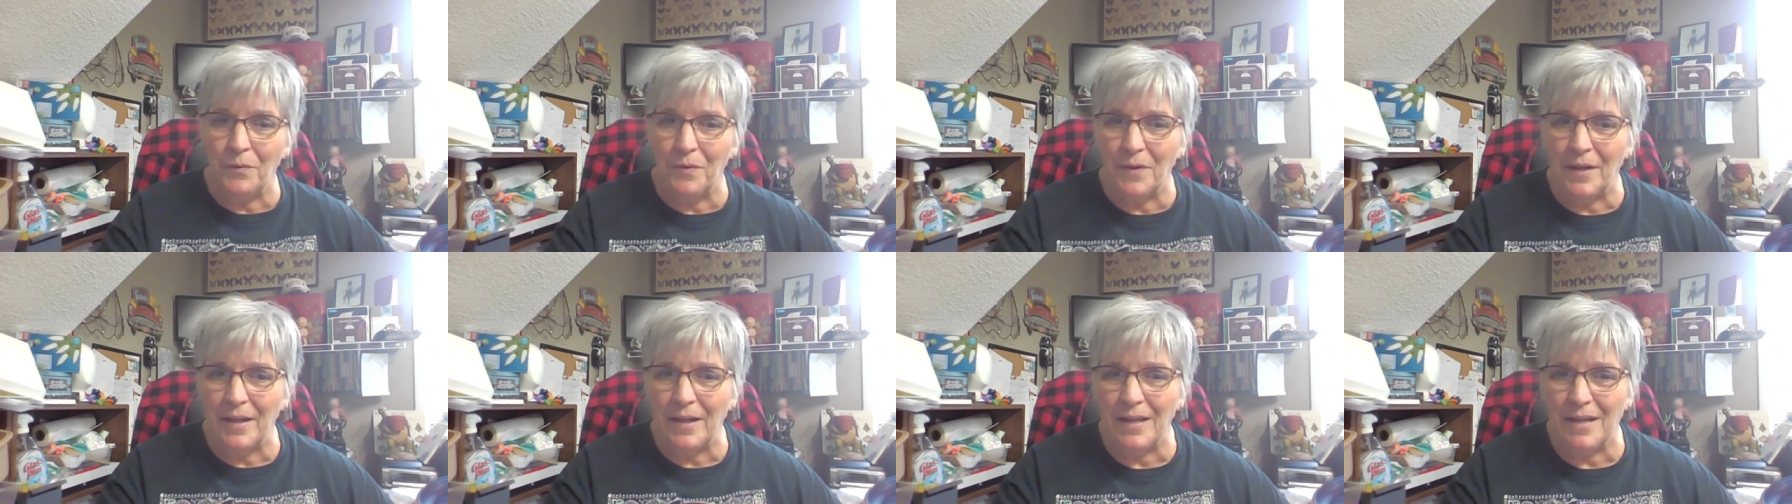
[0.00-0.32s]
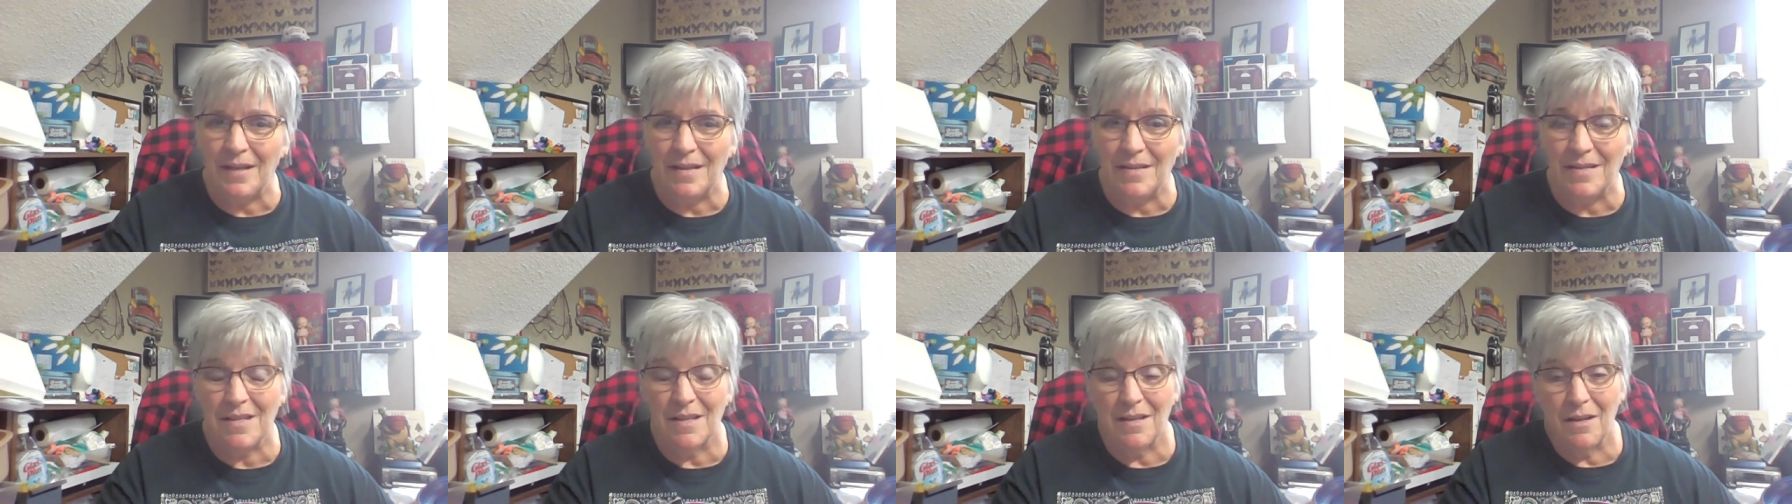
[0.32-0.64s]

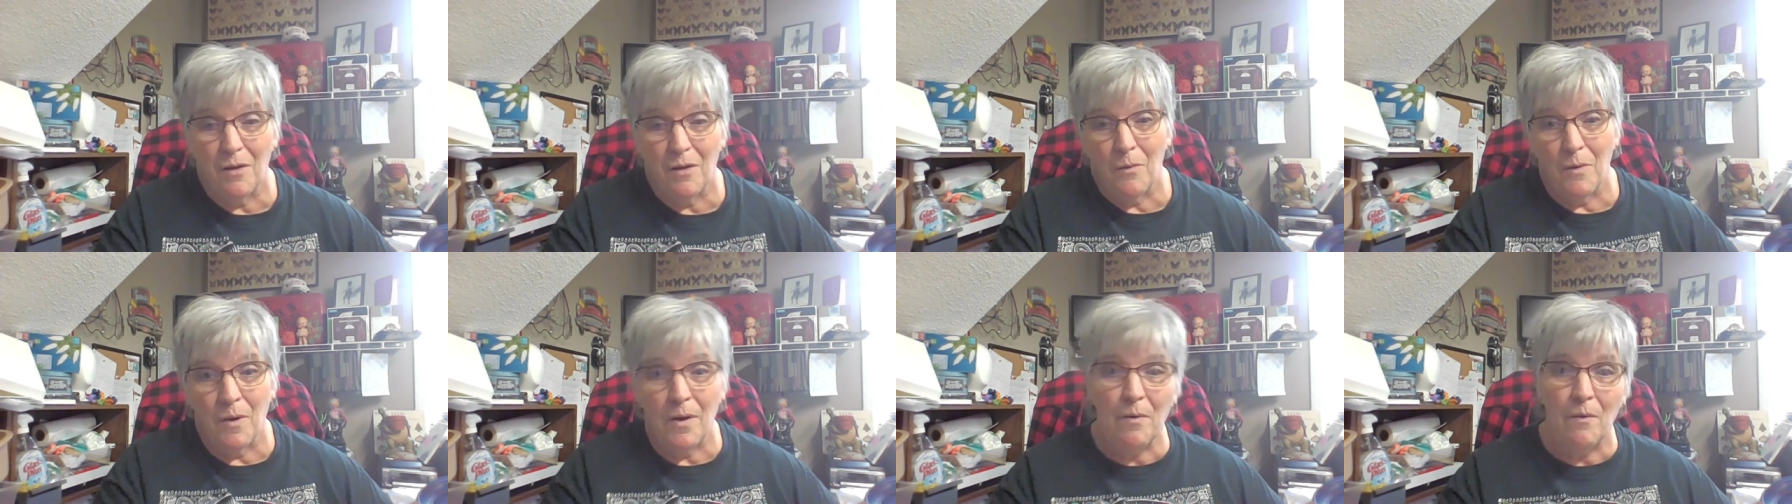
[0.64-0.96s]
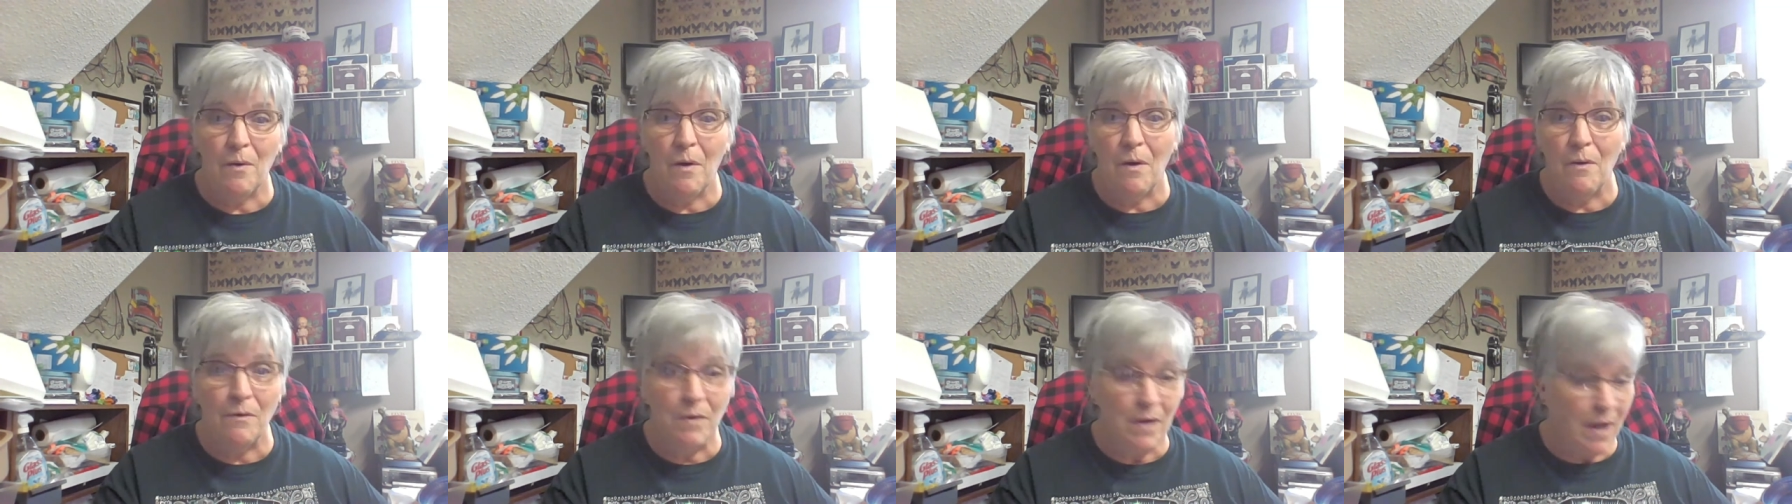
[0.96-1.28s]
Lens and go,
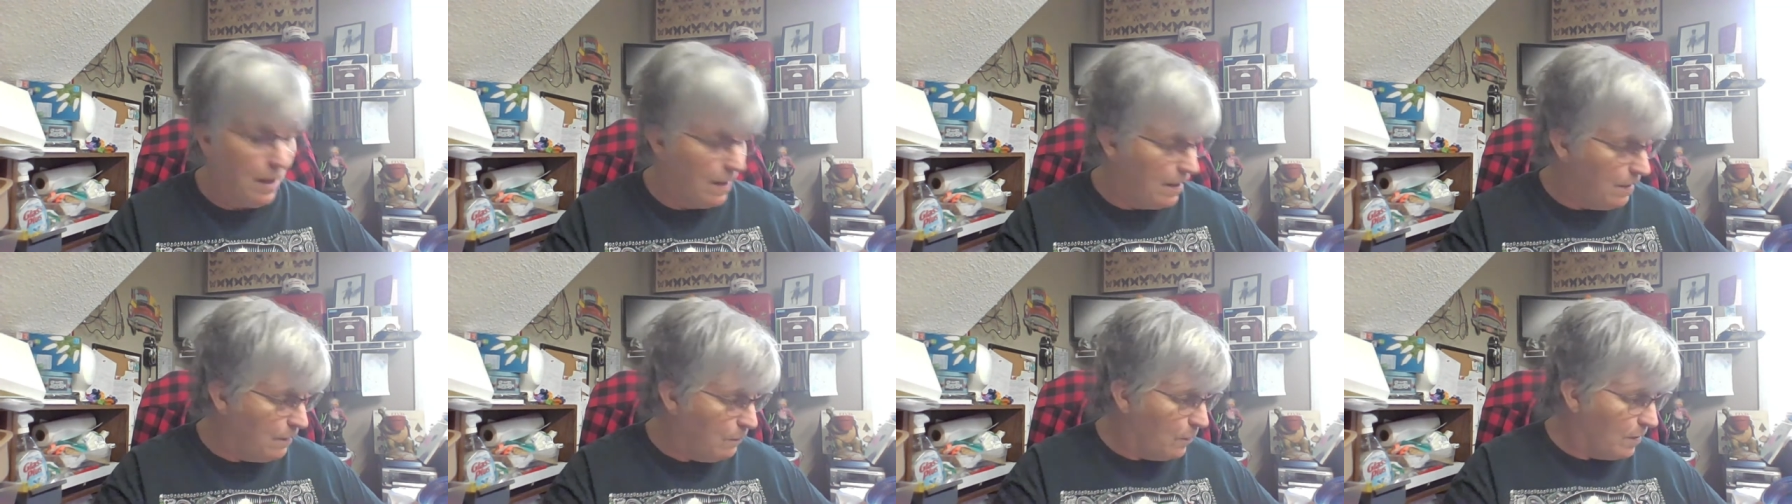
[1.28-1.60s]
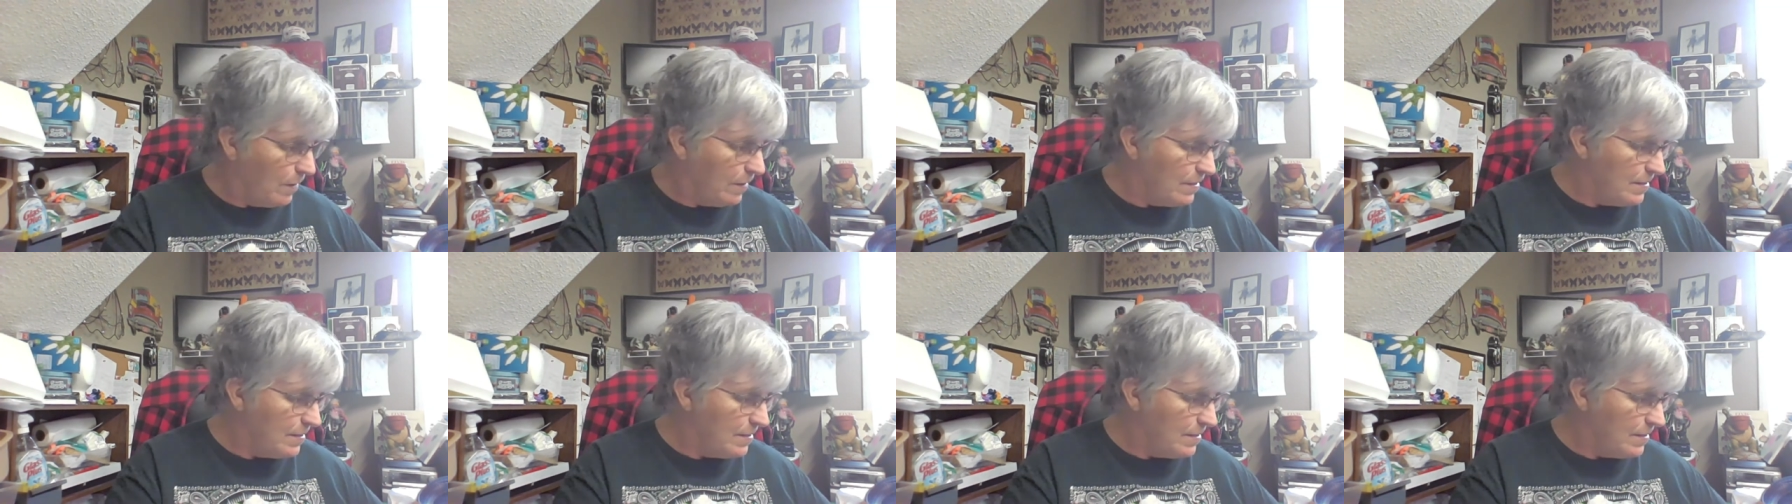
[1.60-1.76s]
oh, okay, well,